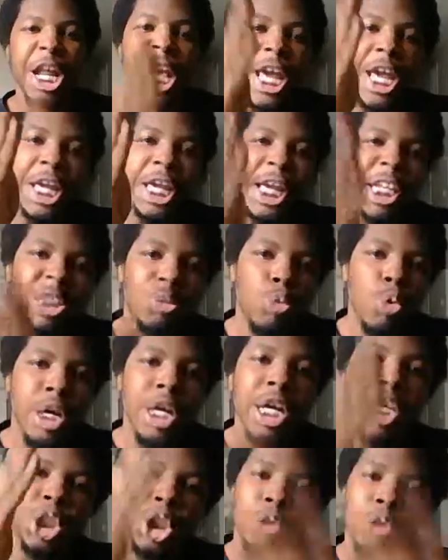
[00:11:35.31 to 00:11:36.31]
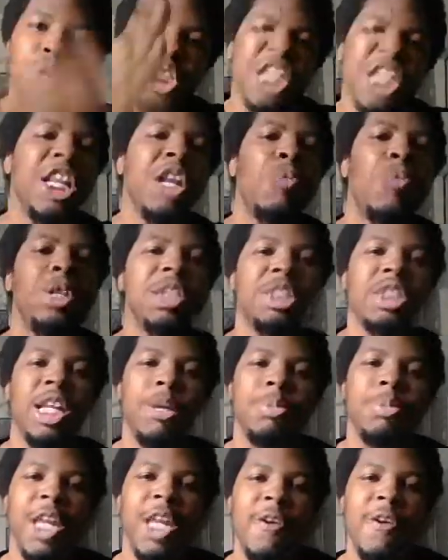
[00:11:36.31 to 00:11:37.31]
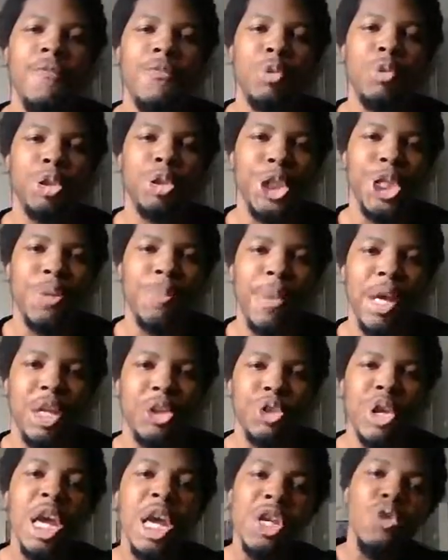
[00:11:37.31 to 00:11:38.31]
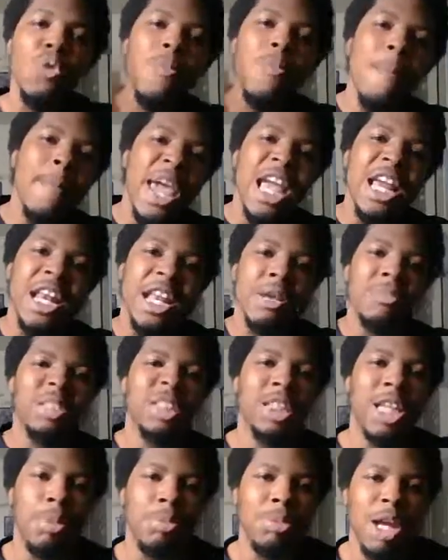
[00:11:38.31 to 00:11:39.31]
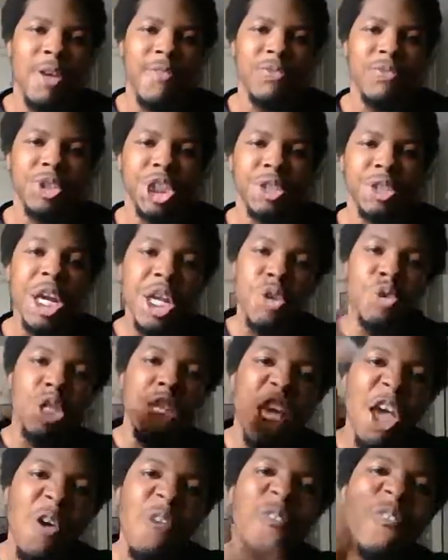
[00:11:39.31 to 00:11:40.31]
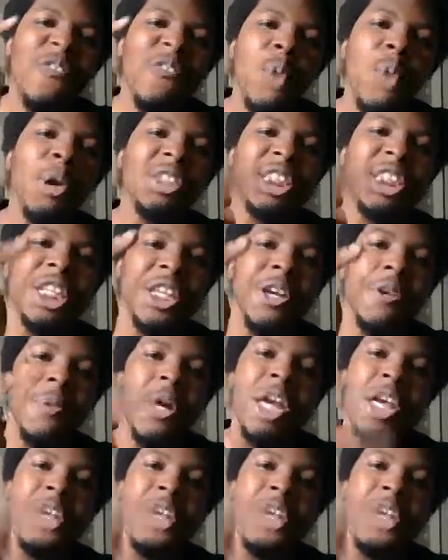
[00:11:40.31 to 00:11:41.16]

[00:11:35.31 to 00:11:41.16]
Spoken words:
And guess what? Shu Shane didn't want to step down for GM manager. You made him step down for GM. You kept forcing him.